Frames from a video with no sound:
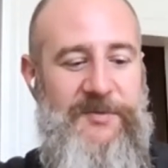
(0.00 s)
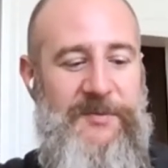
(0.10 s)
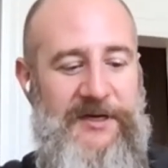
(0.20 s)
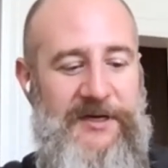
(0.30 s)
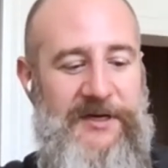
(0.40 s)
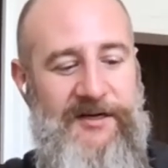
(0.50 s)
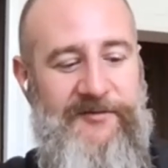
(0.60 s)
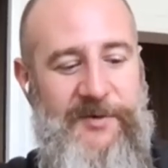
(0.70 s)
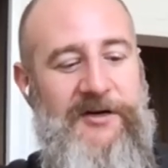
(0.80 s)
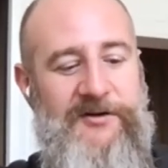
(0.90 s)
beginning of
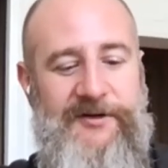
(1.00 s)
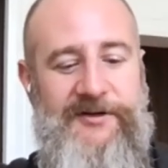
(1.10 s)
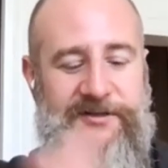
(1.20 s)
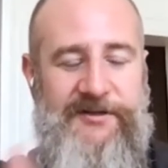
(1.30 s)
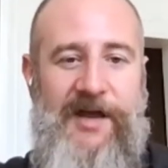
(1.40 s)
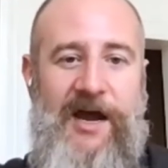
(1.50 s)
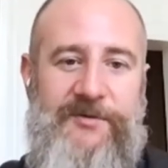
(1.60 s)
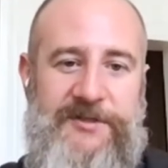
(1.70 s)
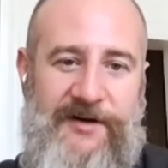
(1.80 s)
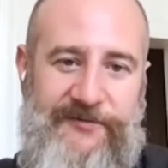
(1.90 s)
my career till now
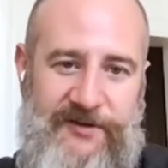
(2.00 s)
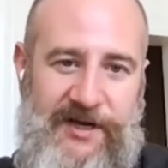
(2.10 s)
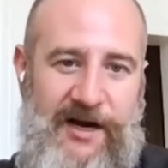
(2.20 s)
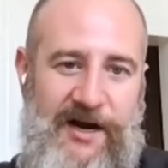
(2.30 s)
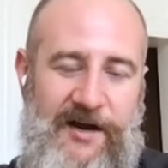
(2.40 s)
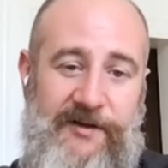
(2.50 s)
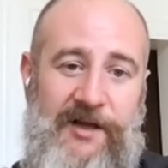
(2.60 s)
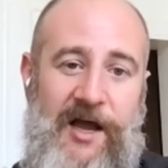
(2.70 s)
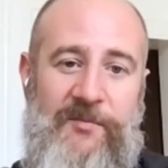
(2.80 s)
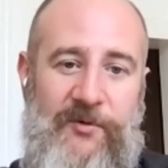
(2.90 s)
is I feel like I have a
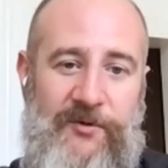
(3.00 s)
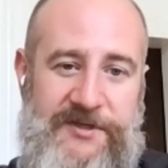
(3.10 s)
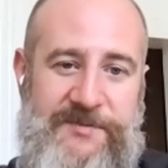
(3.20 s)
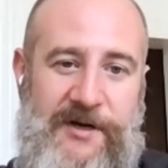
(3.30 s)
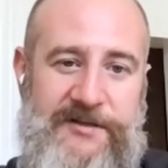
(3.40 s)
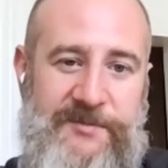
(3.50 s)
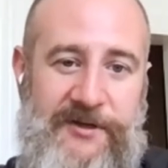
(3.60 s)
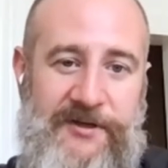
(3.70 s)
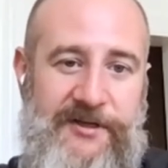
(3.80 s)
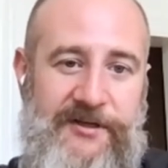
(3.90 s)
lot more
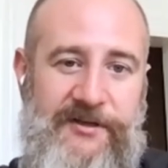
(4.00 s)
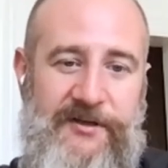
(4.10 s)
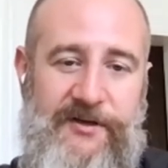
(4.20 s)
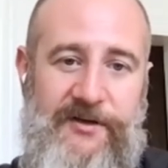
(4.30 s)
responsibility,